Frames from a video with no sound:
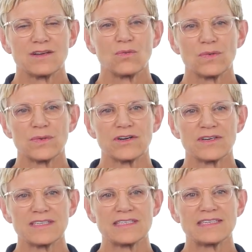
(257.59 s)
when we are in
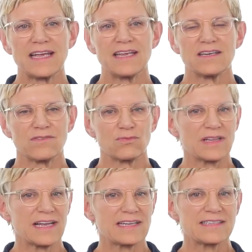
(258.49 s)
a state of
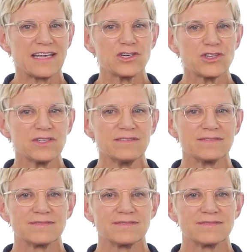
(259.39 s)
relaxation,